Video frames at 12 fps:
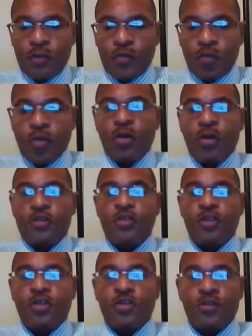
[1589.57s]
The word
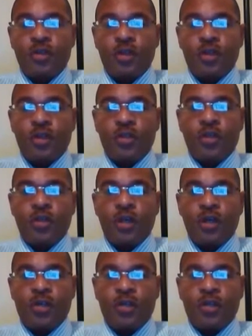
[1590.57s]
excuse is a
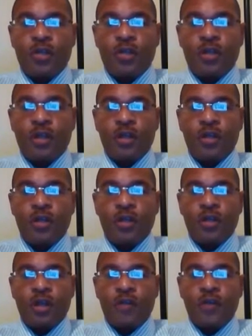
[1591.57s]
cousin
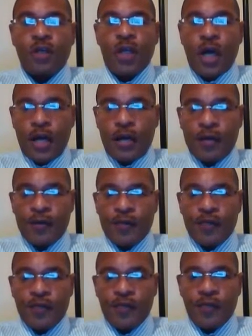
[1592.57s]
of a lie.
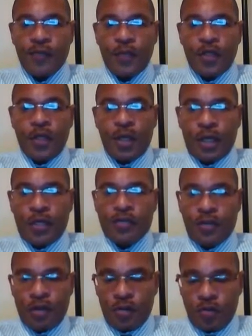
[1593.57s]
And at a
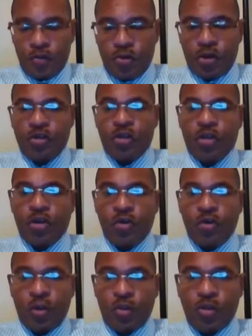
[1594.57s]
certain point, you can
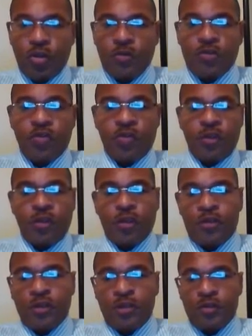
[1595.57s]
only put up so many
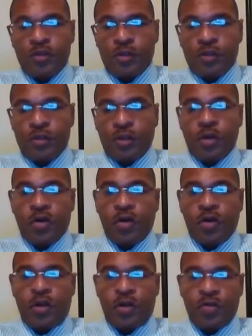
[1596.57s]
excuses that are
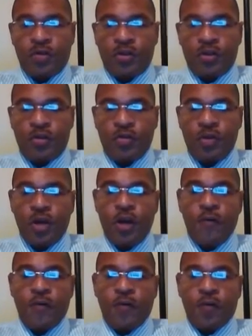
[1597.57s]
going to hinder you
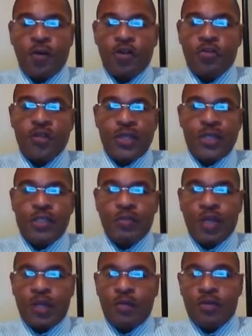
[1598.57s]
from what you need to
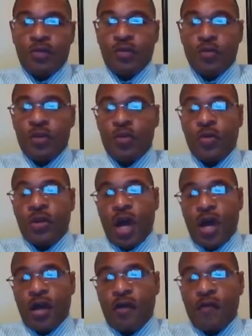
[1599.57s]
be able to do with your
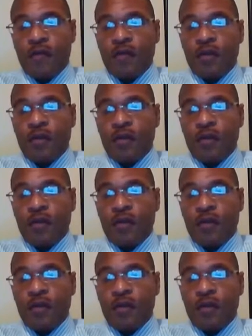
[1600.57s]
life.